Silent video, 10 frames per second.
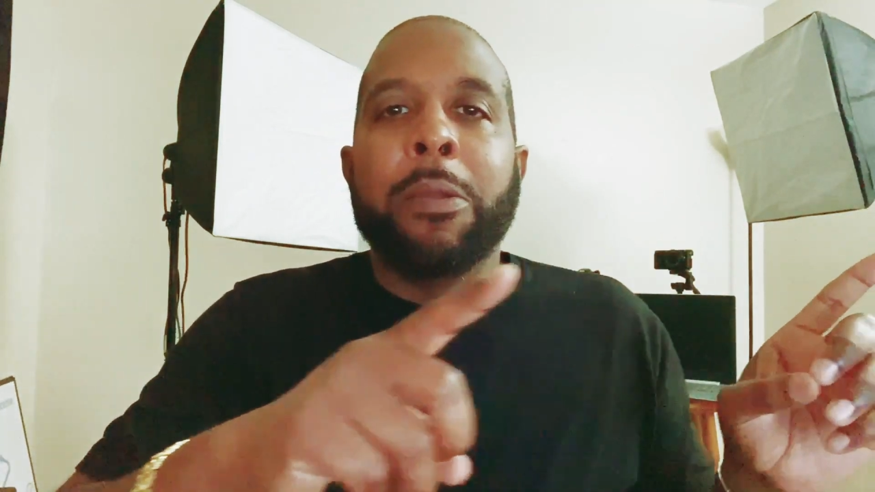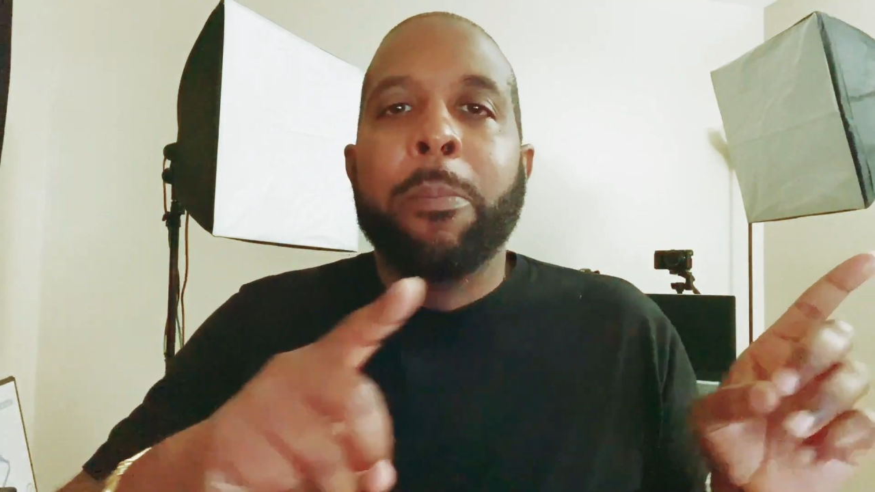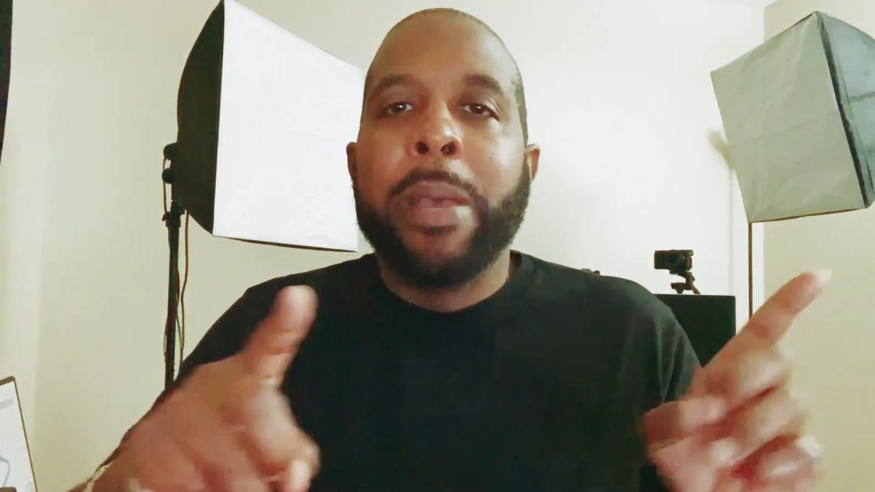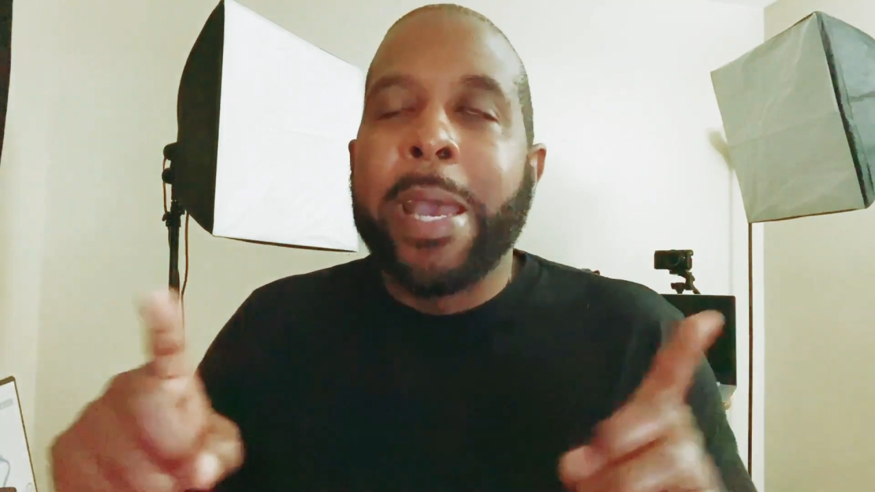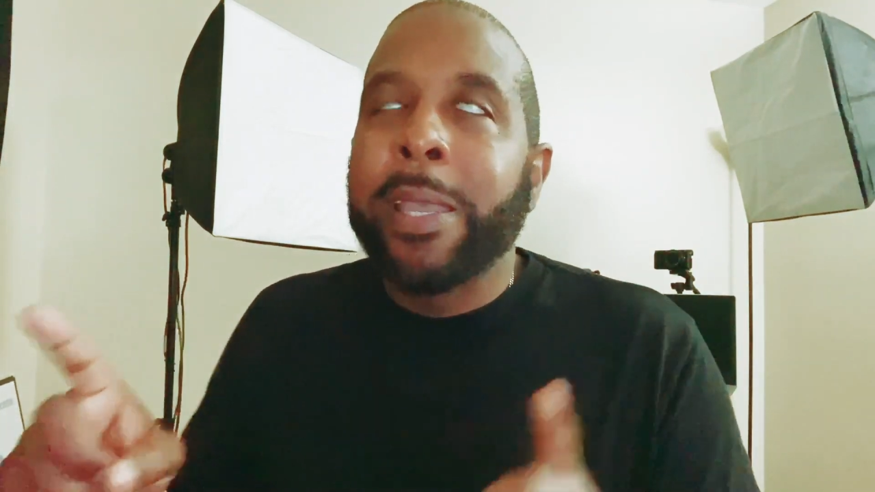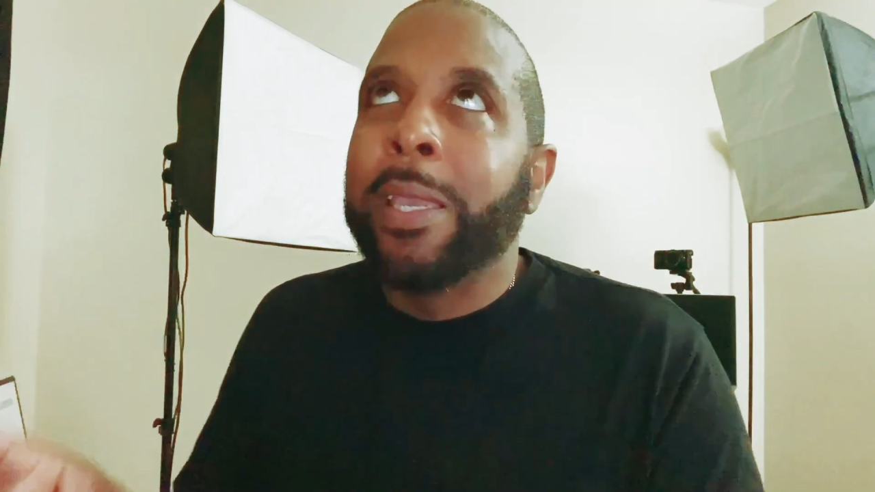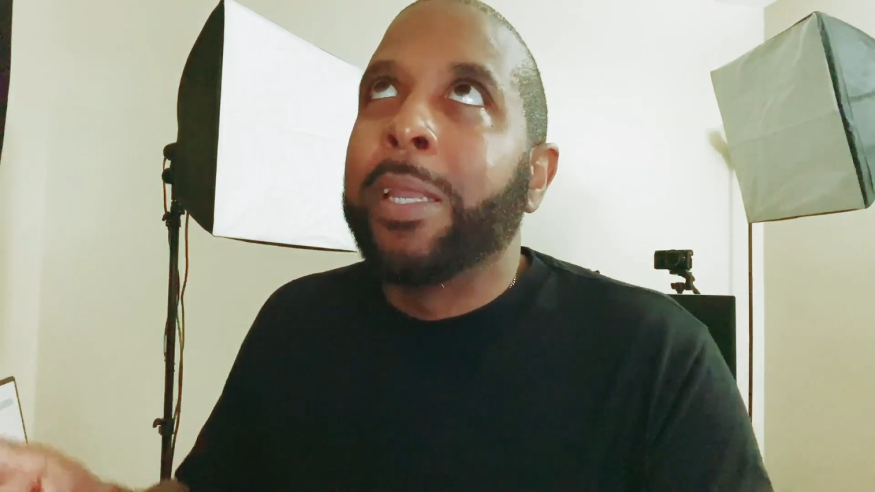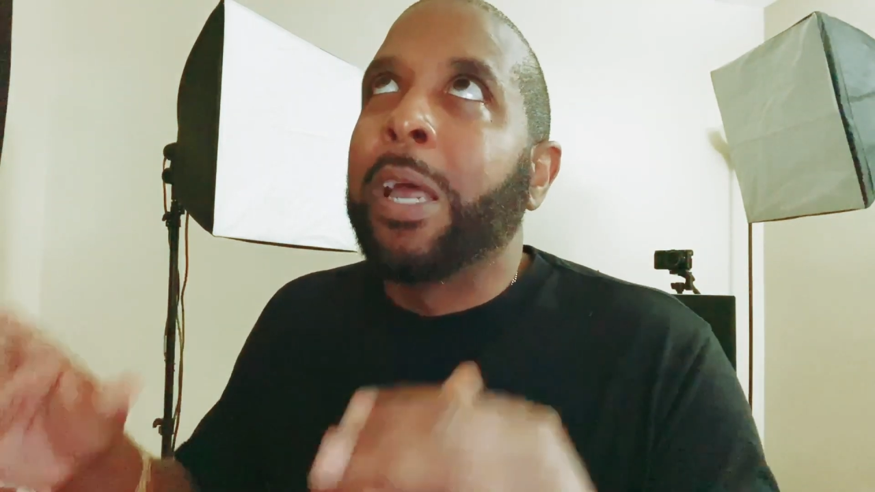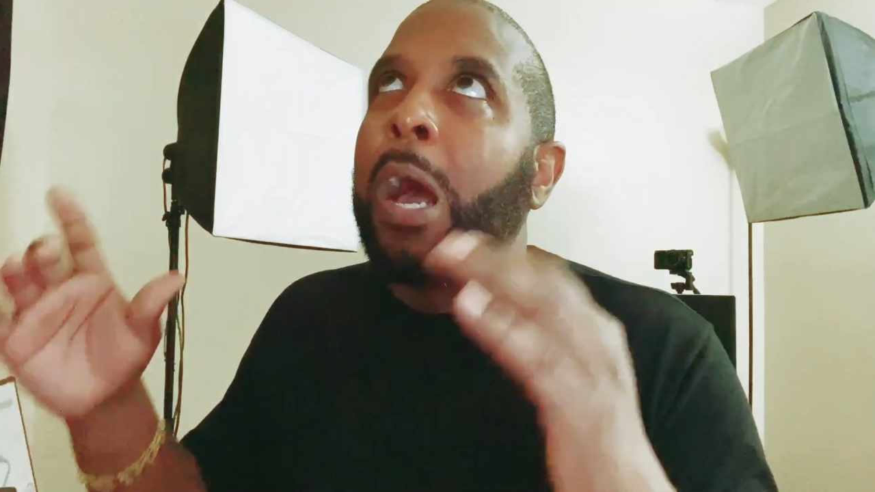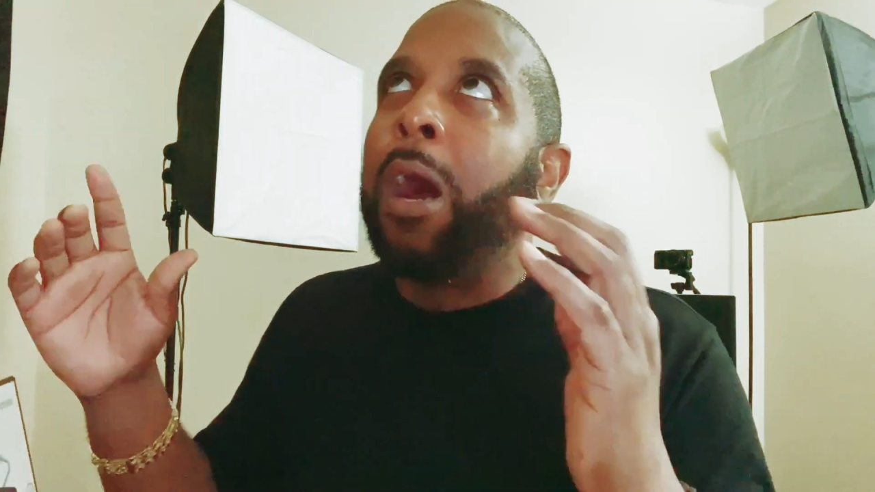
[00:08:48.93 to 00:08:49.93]
Back
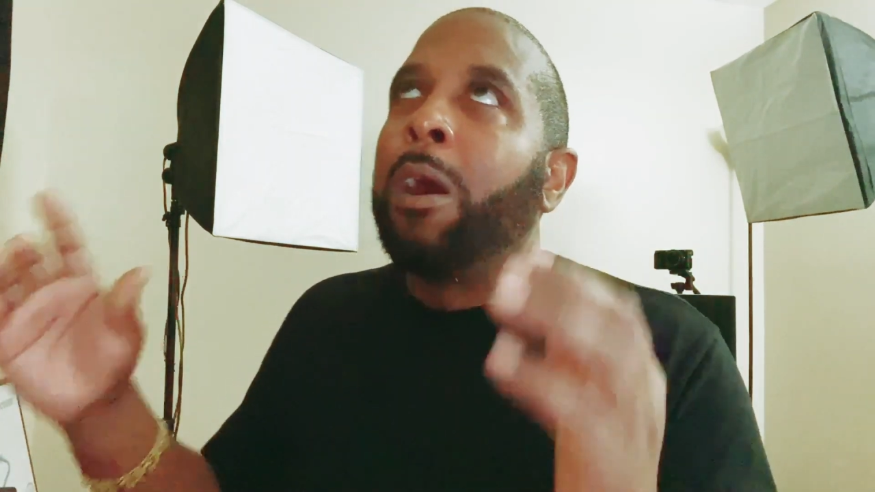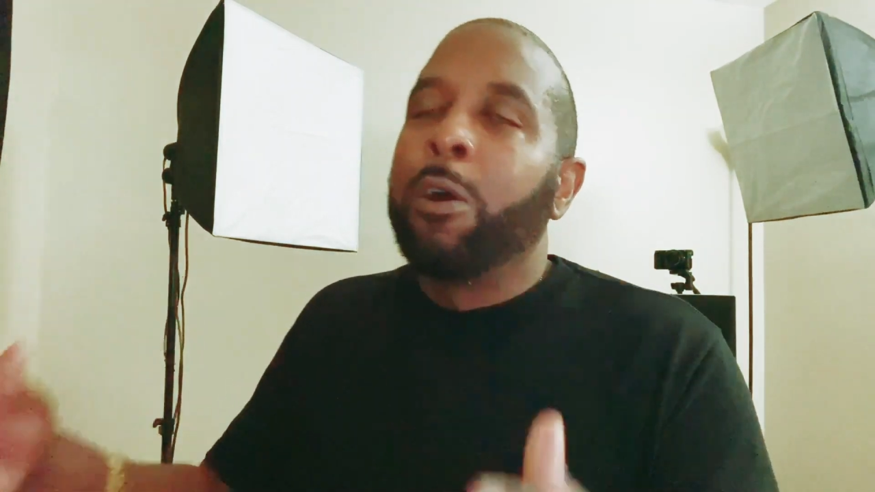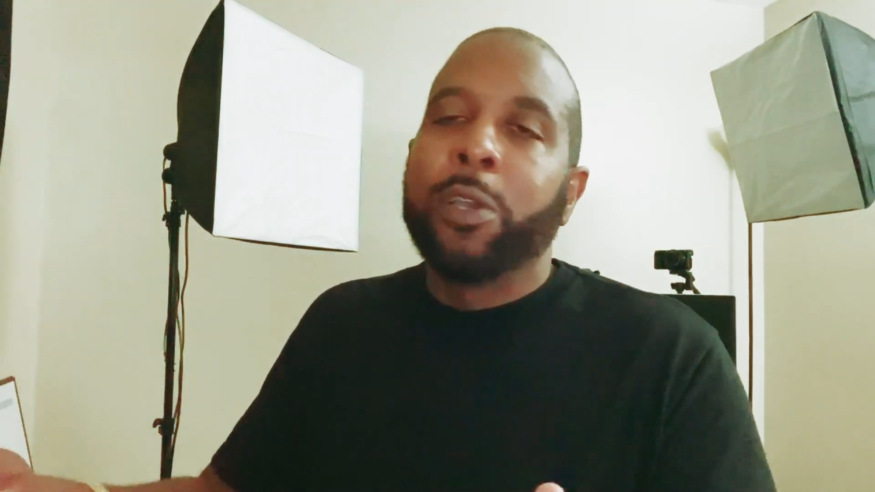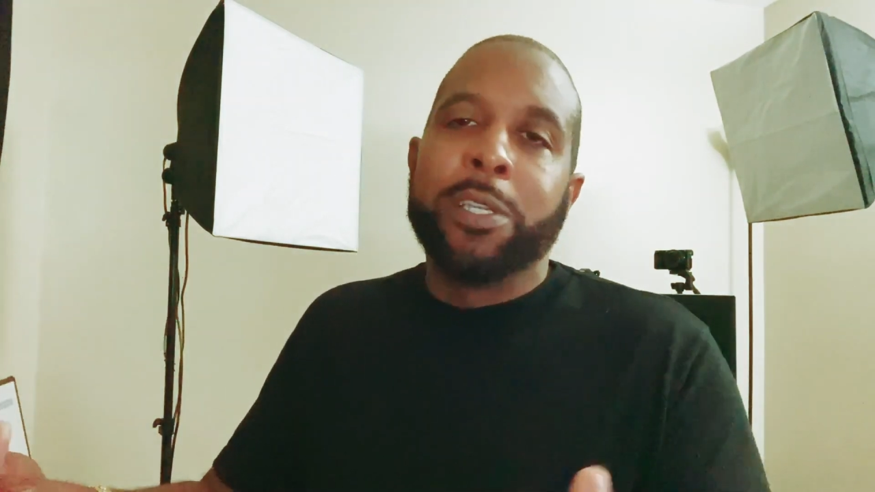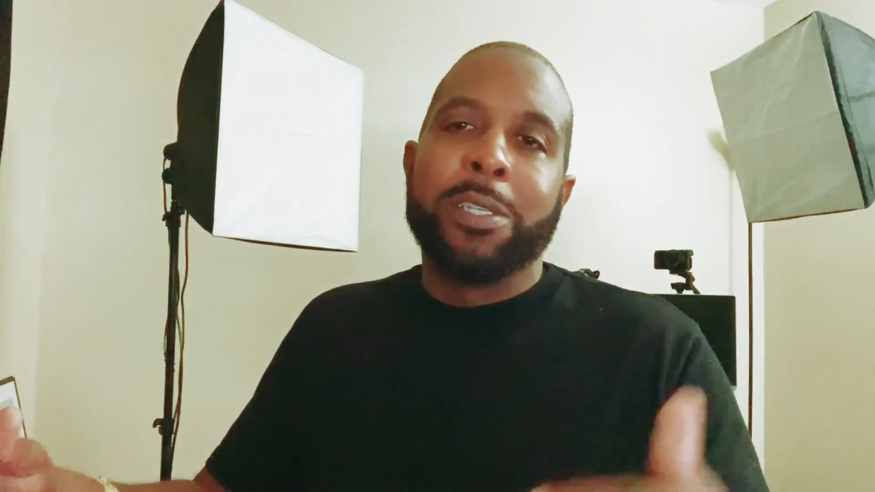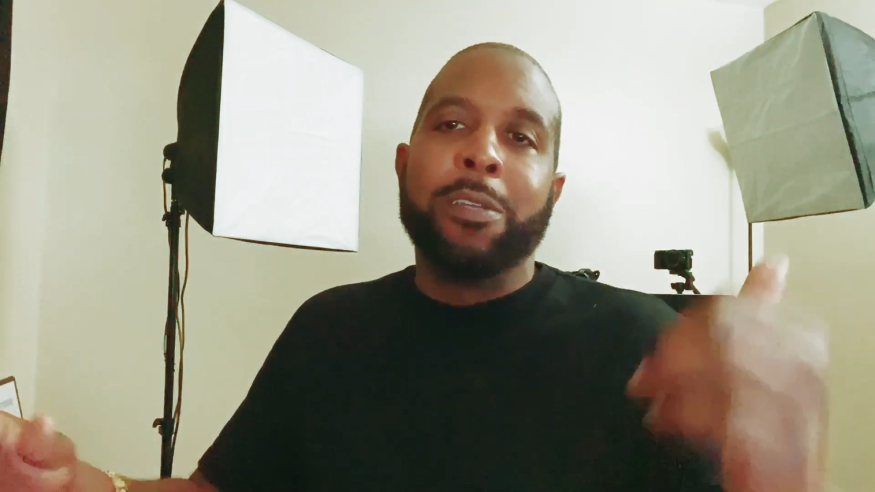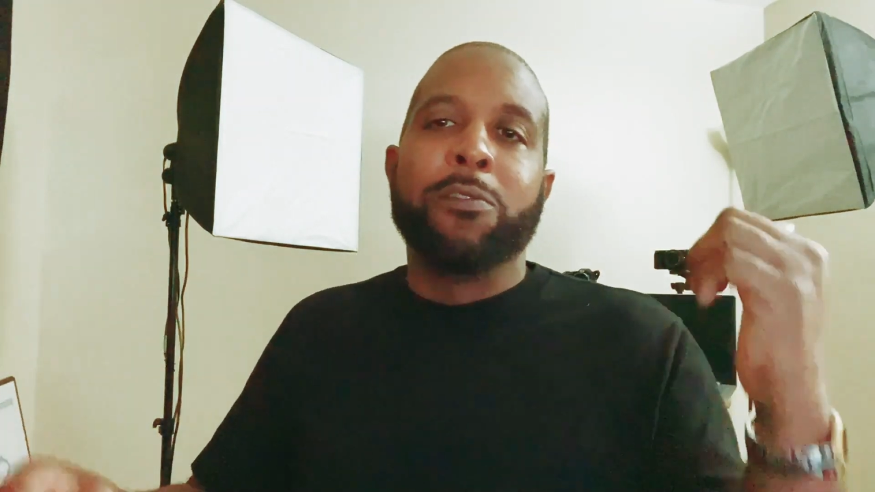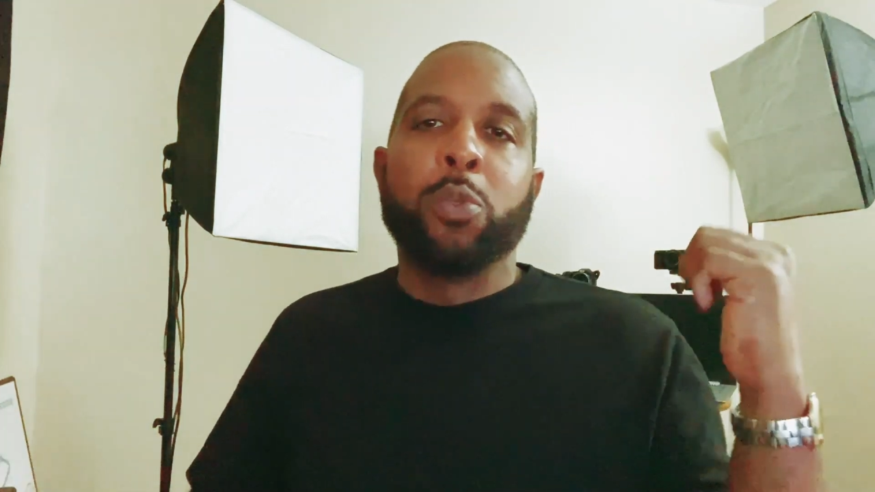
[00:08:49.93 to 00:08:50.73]
in August of